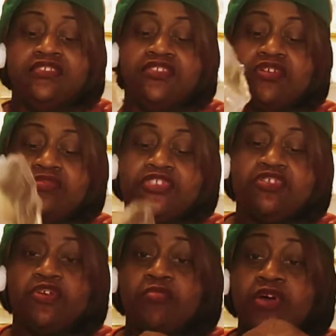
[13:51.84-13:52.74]
You know, when
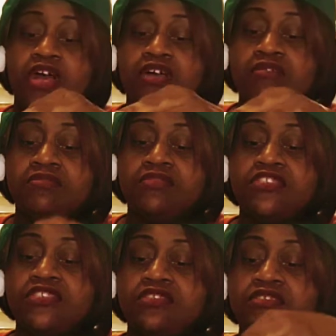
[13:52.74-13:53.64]
you're a mom,
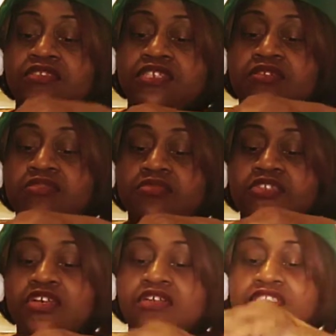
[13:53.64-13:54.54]
you come up
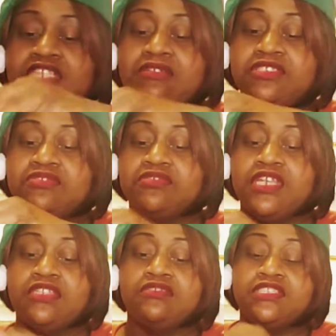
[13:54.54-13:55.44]
with all types of
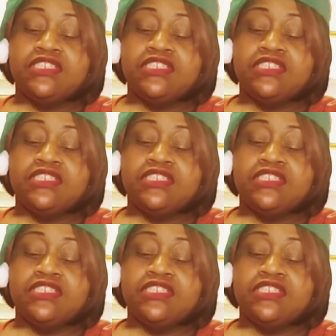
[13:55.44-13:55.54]
creative